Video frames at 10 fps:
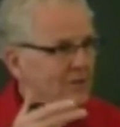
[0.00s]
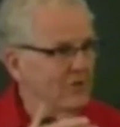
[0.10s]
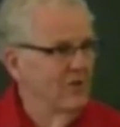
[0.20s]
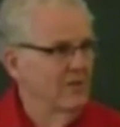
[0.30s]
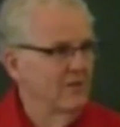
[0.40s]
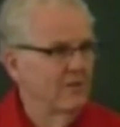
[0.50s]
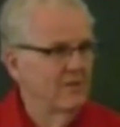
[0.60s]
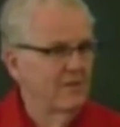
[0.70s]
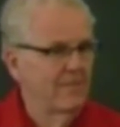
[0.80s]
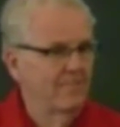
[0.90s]

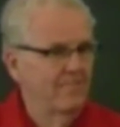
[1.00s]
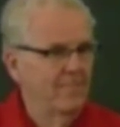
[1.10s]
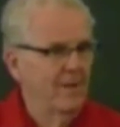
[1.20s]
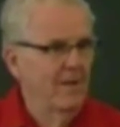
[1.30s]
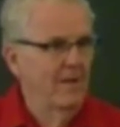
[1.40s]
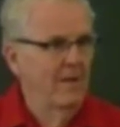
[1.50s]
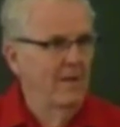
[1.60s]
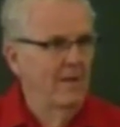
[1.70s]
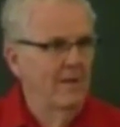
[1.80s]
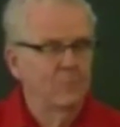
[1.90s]
Jesus.
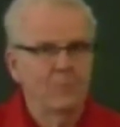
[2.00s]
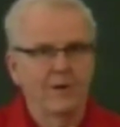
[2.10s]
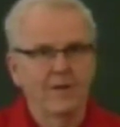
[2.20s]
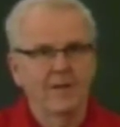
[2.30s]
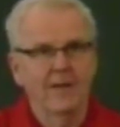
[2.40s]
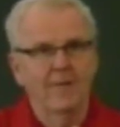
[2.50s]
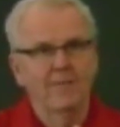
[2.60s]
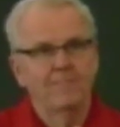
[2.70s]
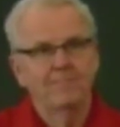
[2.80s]
Let's pray together.